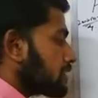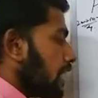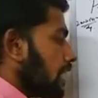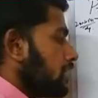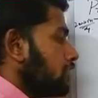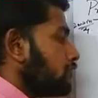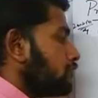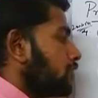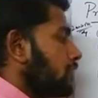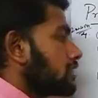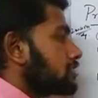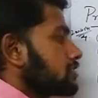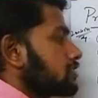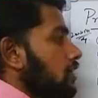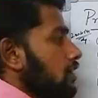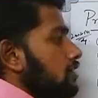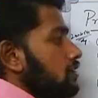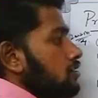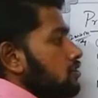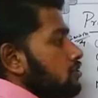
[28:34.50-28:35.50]
sin
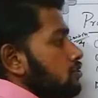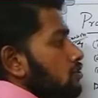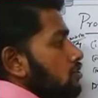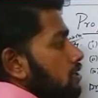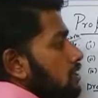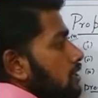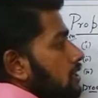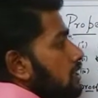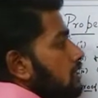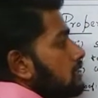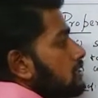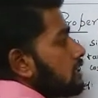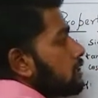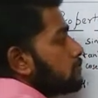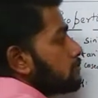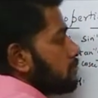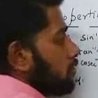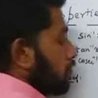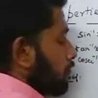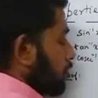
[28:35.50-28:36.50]
function in
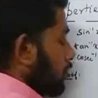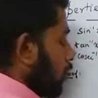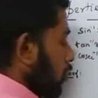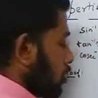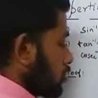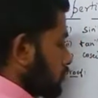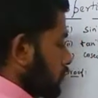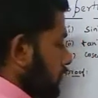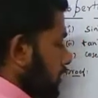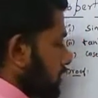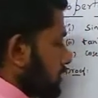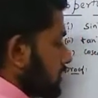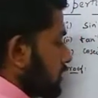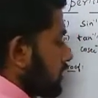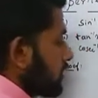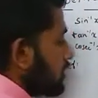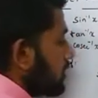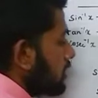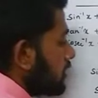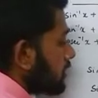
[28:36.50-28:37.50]
terms of cos
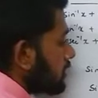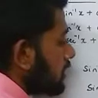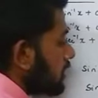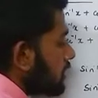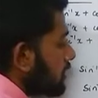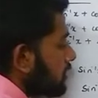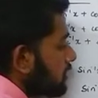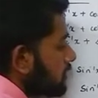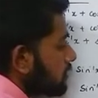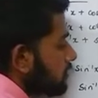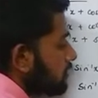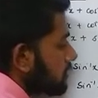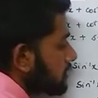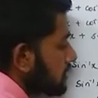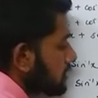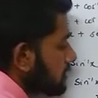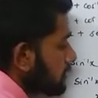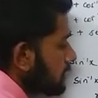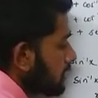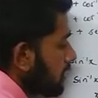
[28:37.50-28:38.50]
function, that is, which
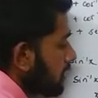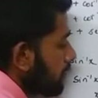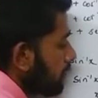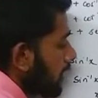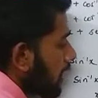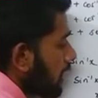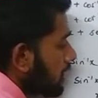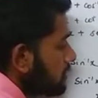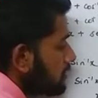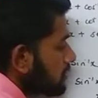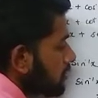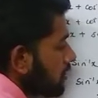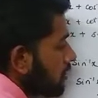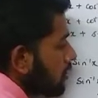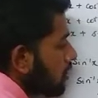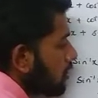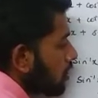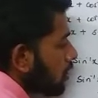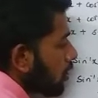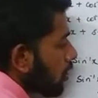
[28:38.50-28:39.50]
is same as
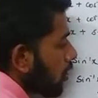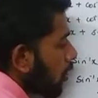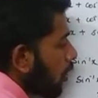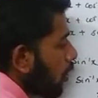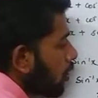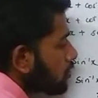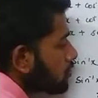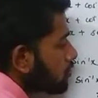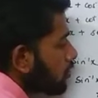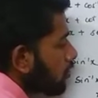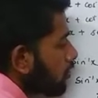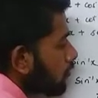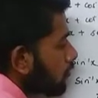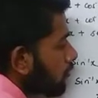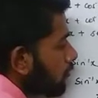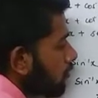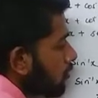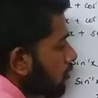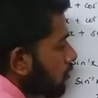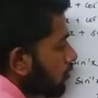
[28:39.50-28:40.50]
cos of
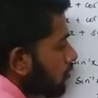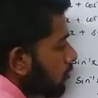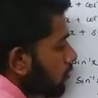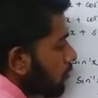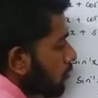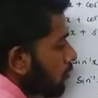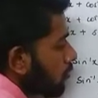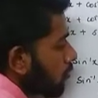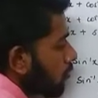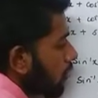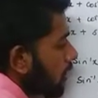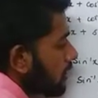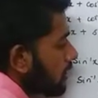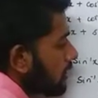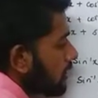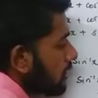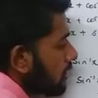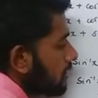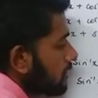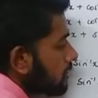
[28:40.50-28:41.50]

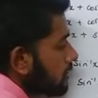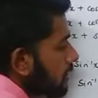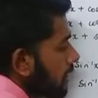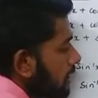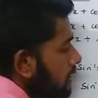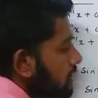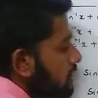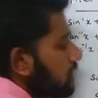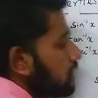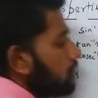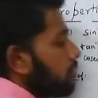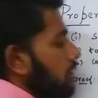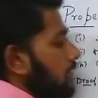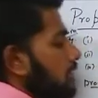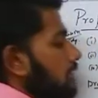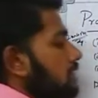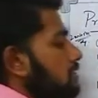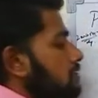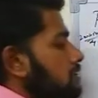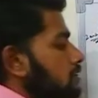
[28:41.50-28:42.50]
190
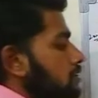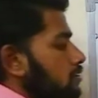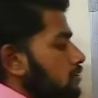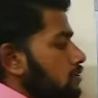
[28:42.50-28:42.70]
minus